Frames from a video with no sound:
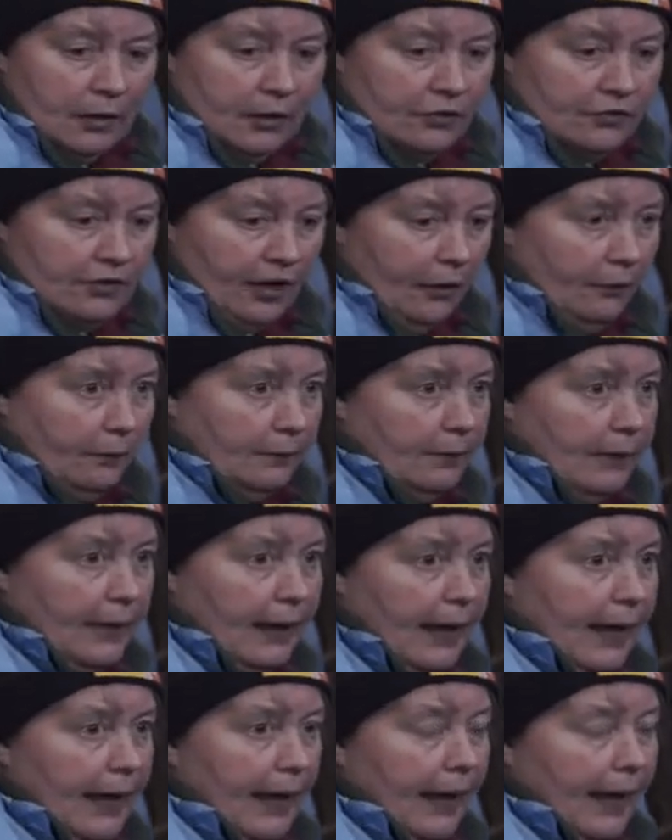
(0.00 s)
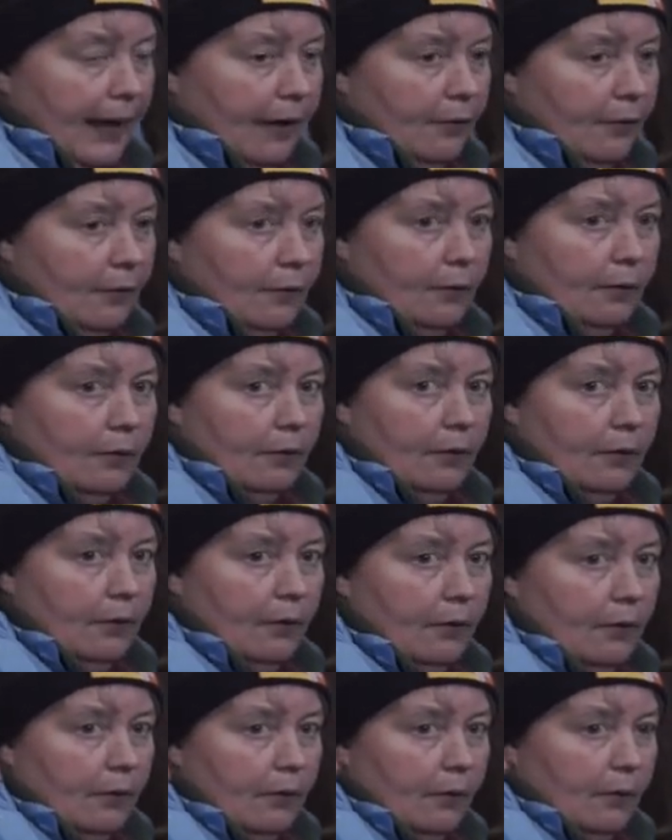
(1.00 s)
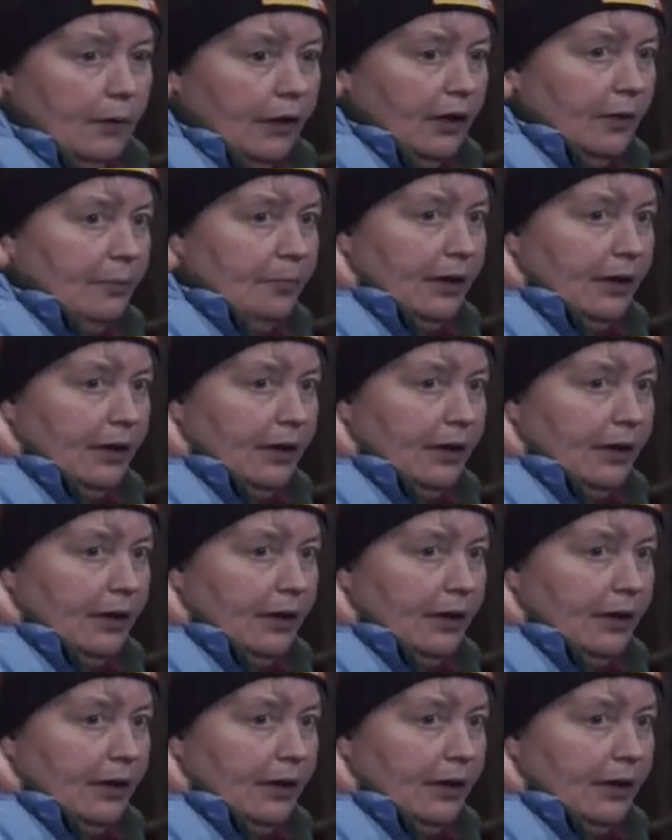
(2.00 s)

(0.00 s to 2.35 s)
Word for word: So uh, we're going to